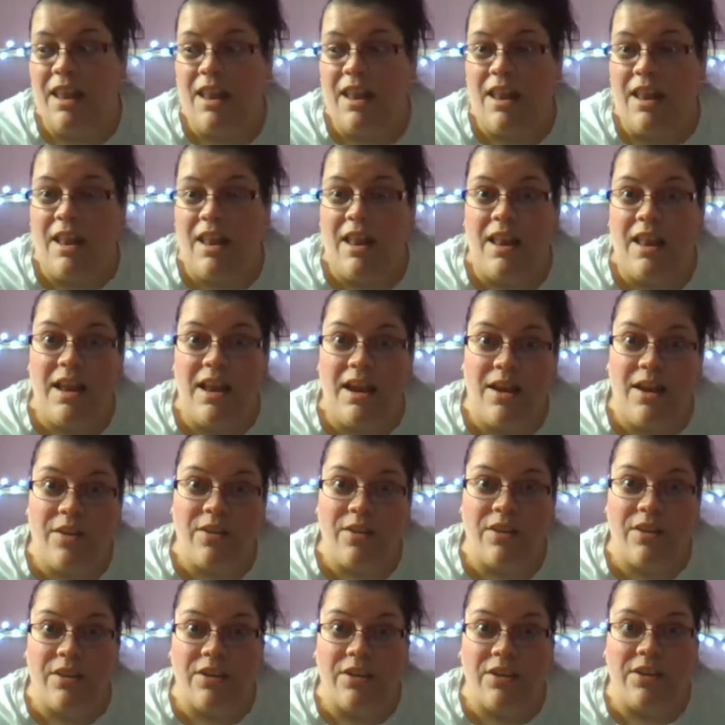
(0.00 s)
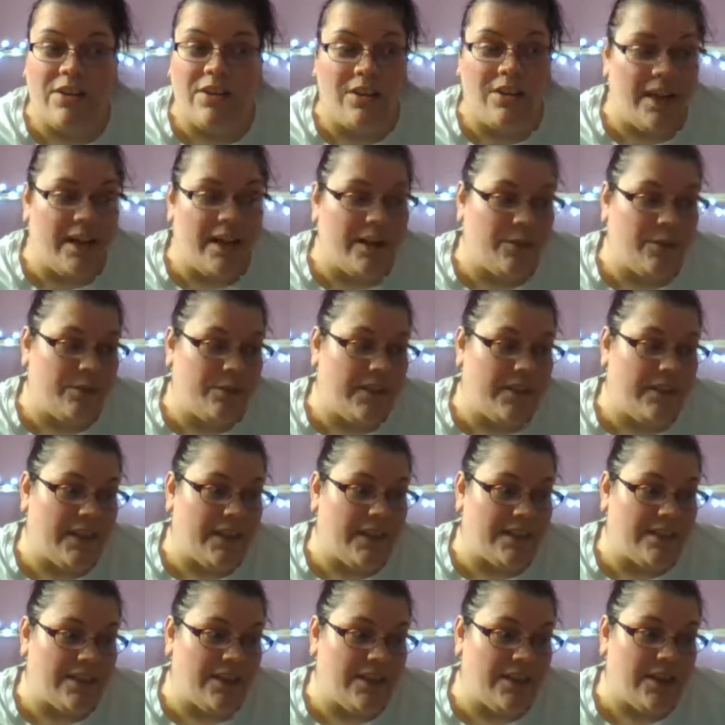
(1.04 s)
no, girl, I don't
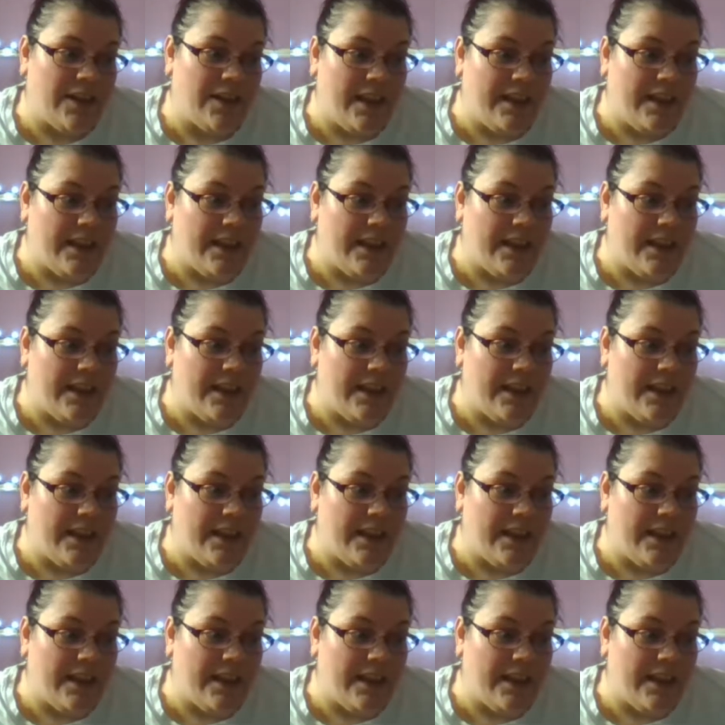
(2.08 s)
think that's a good